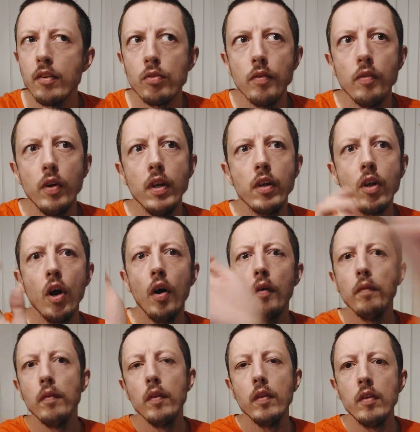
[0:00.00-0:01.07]
So I've only got
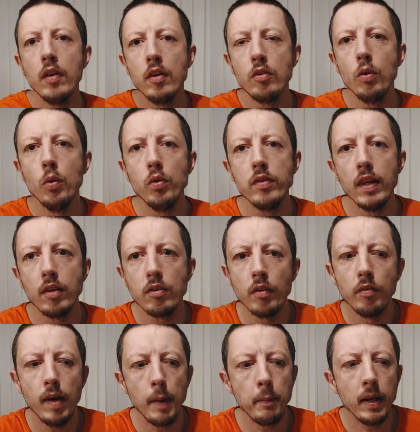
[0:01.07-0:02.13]
the 2 sticks
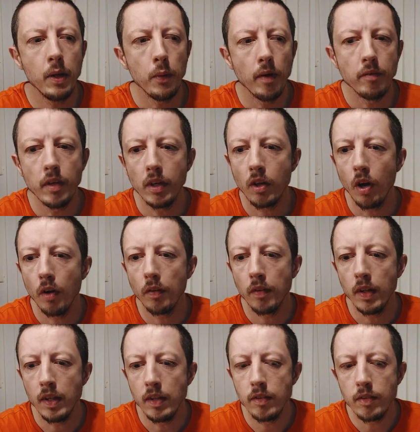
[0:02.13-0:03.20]
of RAM anyway. I've only got
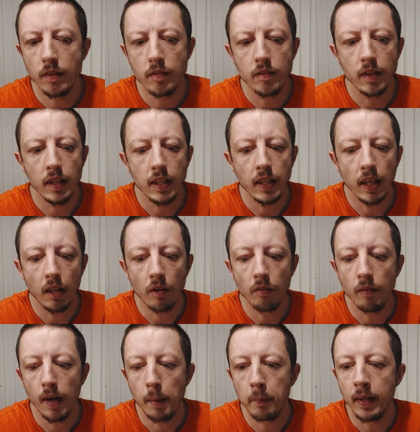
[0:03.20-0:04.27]
the 16 gig of
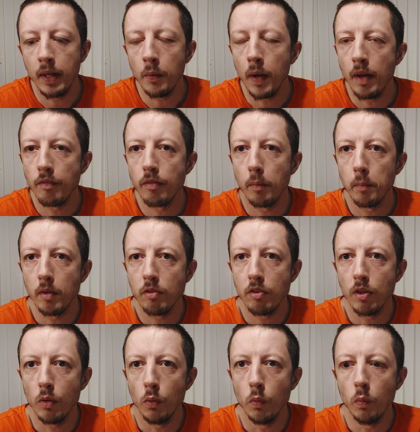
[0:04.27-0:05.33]
RAM anyway from the
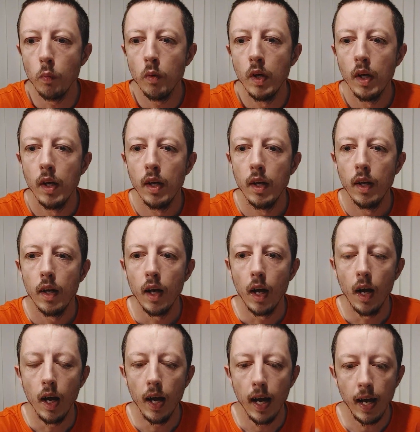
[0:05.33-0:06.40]
2
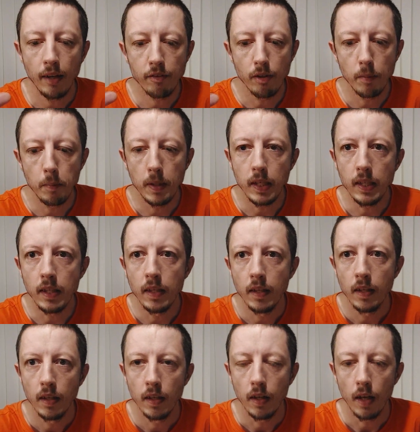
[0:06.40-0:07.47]
RGB
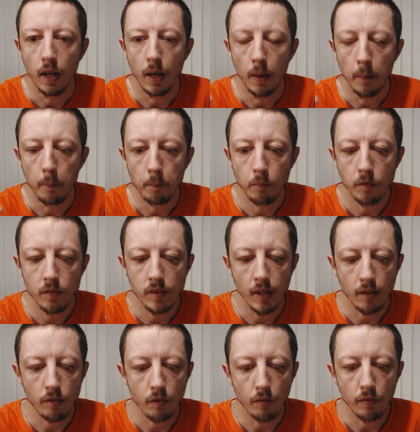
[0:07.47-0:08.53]

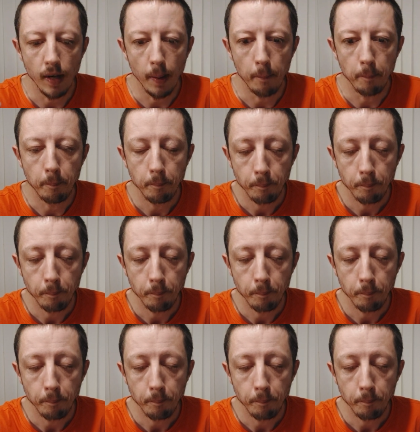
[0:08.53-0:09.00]
sticks of RAM.